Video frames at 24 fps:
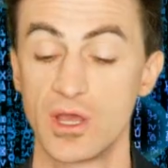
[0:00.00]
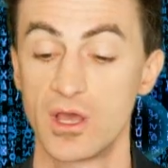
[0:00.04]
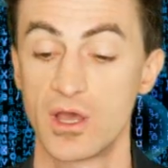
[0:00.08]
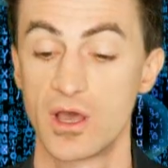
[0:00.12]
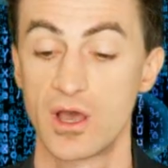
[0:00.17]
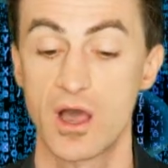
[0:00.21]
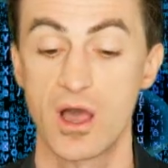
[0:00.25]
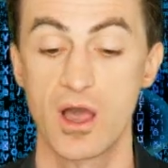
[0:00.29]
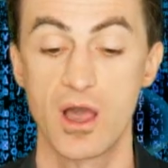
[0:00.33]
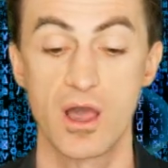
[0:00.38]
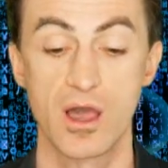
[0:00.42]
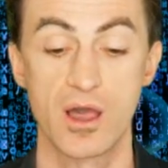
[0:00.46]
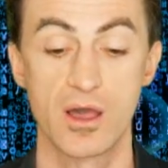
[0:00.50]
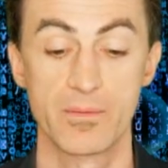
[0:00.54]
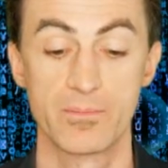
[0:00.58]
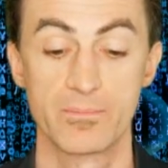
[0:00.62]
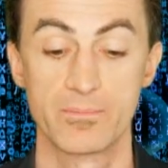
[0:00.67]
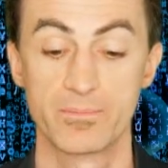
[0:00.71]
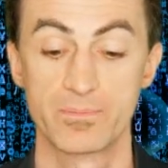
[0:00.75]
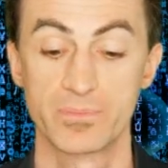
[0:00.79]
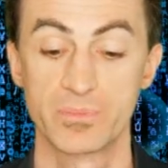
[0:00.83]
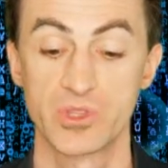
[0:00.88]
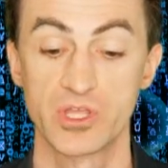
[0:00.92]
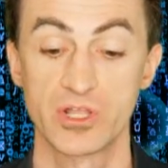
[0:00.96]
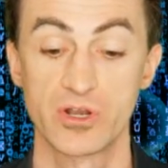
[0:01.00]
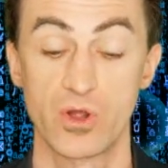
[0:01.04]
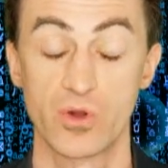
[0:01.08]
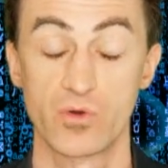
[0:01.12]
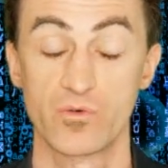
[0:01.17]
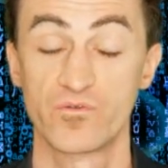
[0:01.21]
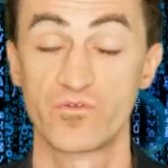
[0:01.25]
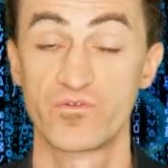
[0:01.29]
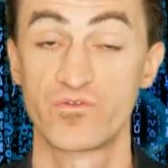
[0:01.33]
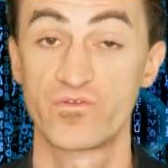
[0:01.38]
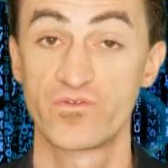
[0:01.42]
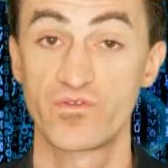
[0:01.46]

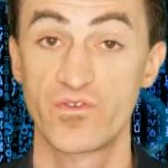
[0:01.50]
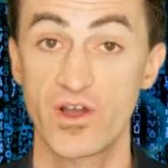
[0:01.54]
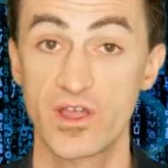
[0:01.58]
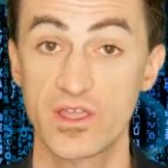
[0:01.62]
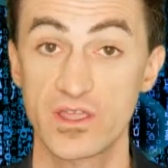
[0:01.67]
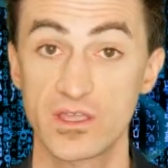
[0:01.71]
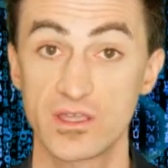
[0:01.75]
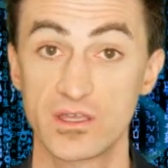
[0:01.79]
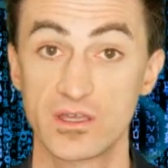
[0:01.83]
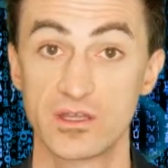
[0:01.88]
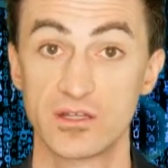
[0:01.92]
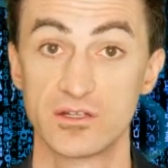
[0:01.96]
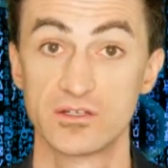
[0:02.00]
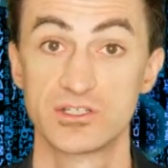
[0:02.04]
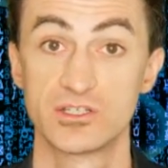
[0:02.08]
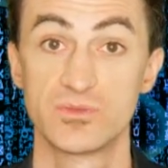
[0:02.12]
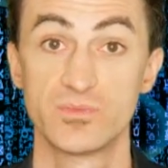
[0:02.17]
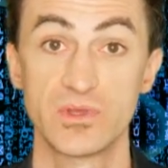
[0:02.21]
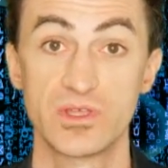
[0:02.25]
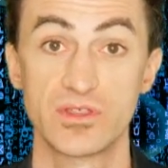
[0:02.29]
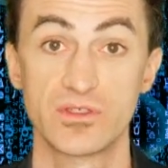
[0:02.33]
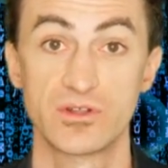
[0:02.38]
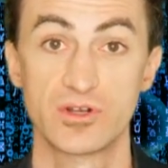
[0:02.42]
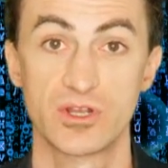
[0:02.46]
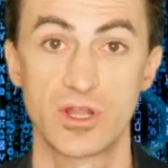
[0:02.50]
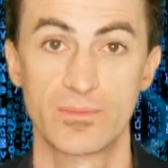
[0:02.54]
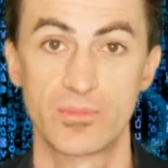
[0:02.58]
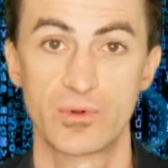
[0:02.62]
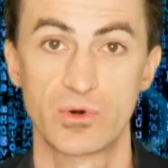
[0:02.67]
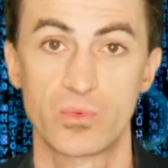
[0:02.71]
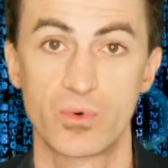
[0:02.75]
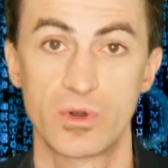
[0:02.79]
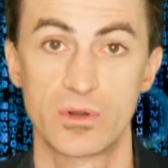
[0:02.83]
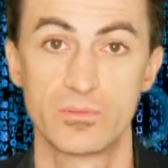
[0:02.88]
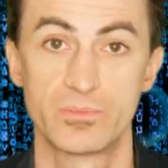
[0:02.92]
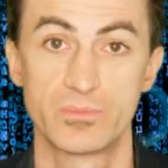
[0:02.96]
fight to be the number
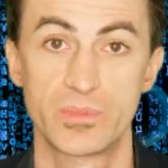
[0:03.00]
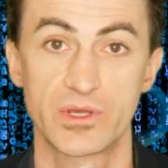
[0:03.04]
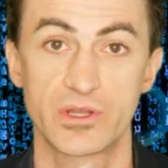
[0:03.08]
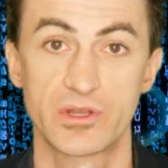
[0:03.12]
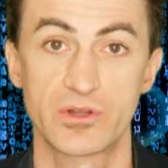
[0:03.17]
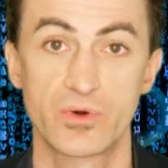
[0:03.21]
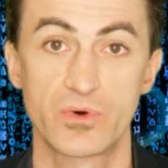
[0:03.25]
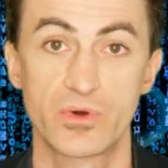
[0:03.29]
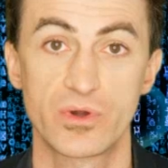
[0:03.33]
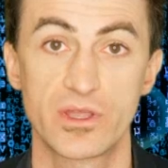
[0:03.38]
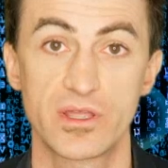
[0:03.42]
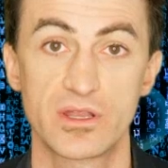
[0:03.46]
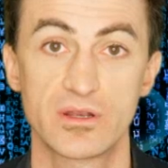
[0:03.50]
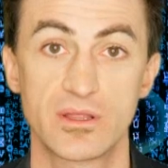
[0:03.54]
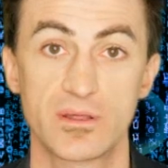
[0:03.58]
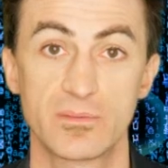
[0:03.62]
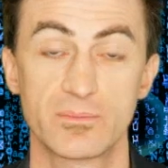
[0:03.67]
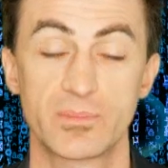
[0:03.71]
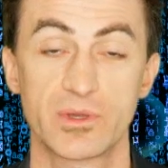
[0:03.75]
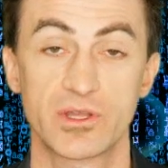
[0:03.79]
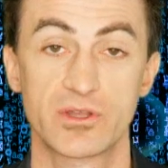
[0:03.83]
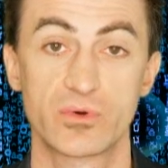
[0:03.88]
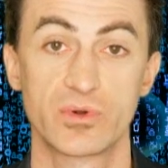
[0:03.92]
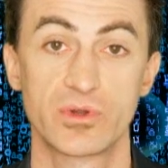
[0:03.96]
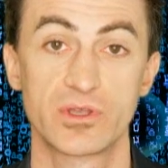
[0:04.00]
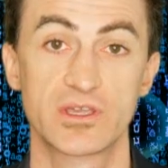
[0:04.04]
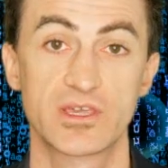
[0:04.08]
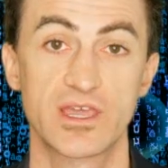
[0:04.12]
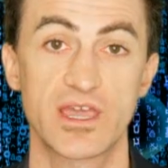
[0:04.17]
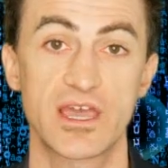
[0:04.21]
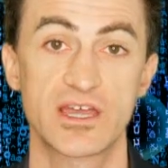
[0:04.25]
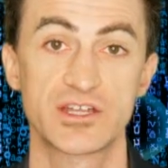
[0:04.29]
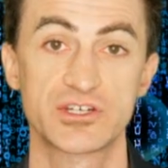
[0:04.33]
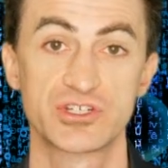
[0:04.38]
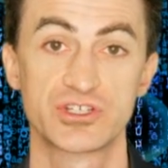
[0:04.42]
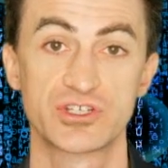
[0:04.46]
one Bitcoin, that Bitcoin
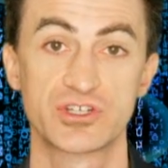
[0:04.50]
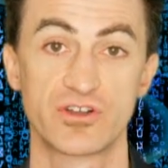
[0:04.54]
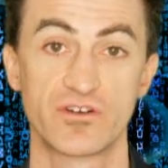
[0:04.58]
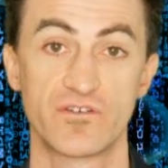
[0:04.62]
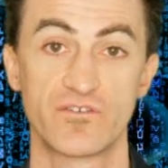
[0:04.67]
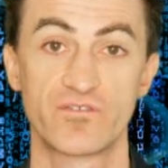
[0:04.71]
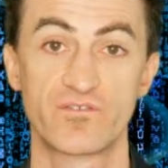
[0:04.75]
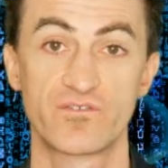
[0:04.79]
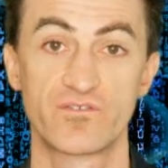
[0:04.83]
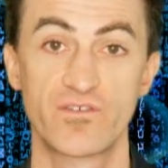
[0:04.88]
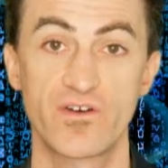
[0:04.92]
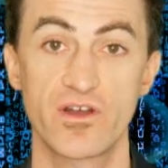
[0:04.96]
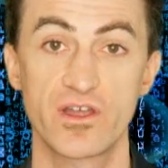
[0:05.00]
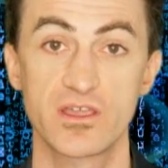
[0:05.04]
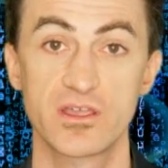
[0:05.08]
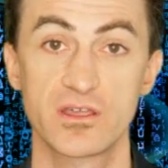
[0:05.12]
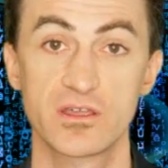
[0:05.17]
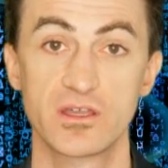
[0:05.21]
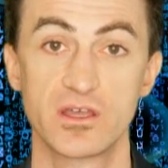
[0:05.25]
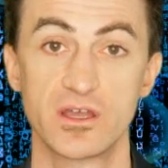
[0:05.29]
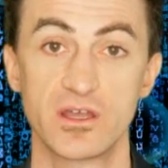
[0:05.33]
Cash is going to fight